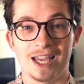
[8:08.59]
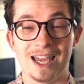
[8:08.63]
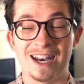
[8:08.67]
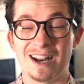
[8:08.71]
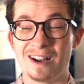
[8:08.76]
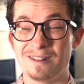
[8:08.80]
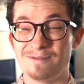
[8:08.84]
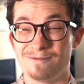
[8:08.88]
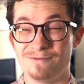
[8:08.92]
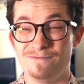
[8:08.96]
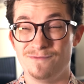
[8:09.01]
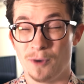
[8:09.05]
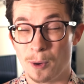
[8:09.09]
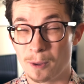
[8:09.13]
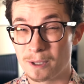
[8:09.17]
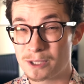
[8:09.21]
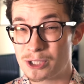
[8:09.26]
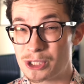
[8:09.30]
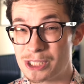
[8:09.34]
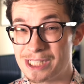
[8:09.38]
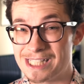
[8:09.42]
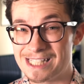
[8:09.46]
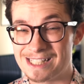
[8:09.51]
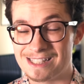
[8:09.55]
And
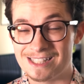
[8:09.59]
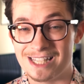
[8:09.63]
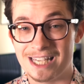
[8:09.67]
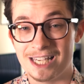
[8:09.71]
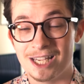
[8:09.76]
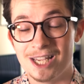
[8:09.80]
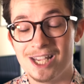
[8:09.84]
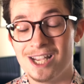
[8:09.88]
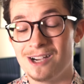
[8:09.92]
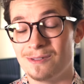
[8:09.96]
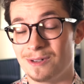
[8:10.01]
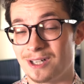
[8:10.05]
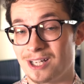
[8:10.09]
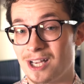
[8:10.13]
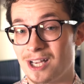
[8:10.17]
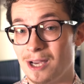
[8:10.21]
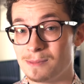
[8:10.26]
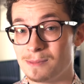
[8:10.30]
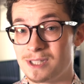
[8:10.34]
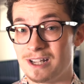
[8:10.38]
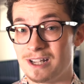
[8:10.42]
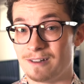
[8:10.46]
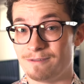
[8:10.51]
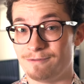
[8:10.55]
unfortunately, when it
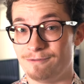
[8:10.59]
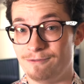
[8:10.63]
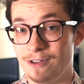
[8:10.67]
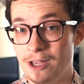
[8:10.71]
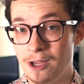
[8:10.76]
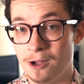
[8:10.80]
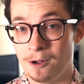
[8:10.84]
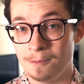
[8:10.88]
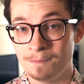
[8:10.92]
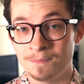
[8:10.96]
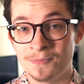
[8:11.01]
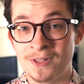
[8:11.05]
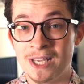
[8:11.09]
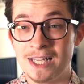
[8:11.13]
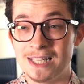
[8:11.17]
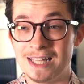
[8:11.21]
comes to film,